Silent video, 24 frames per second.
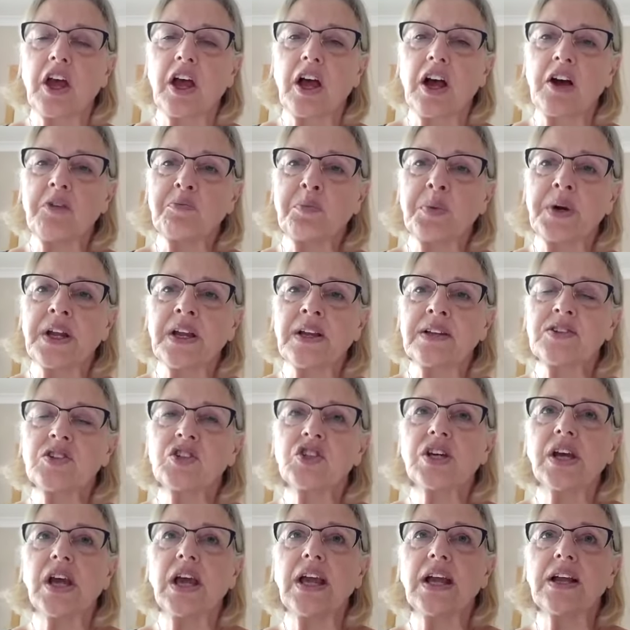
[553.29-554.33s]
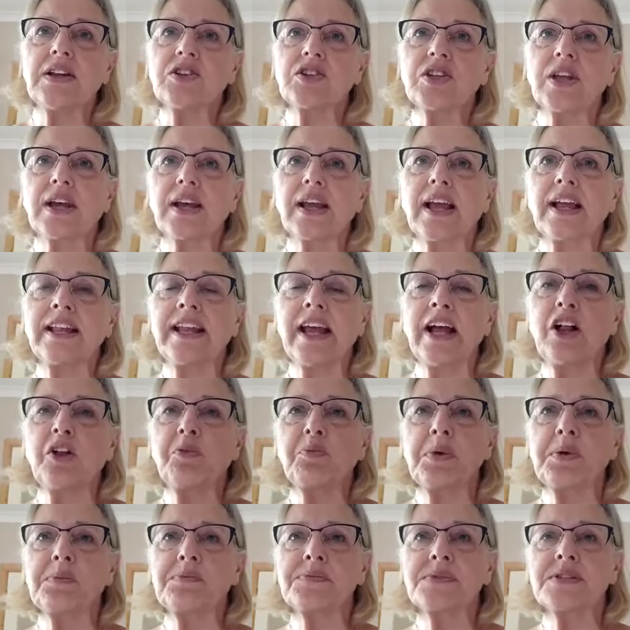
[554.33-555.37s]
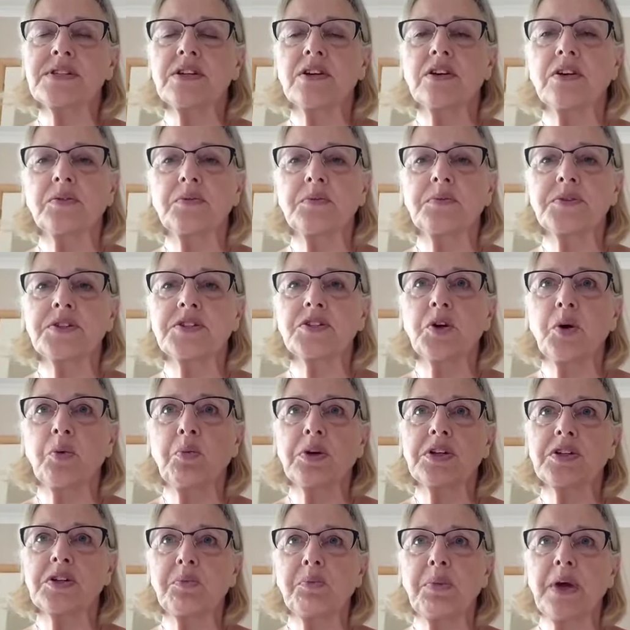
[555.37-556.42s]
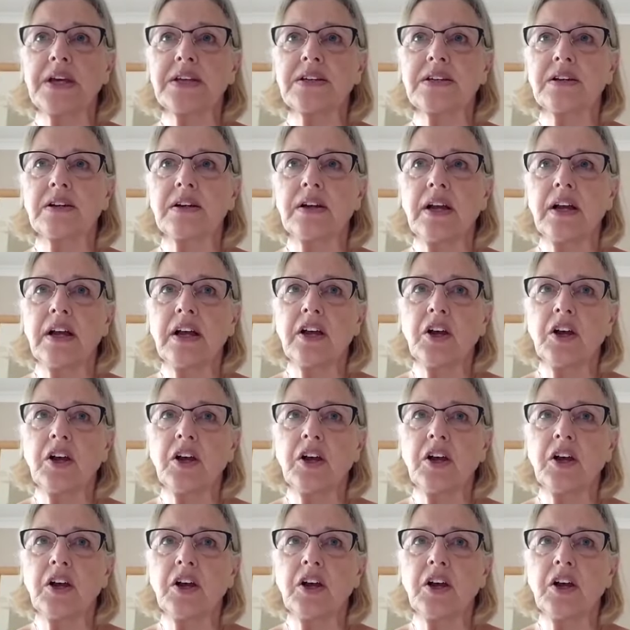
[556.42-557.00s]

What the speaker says: and bringing change that can help him serve him so much better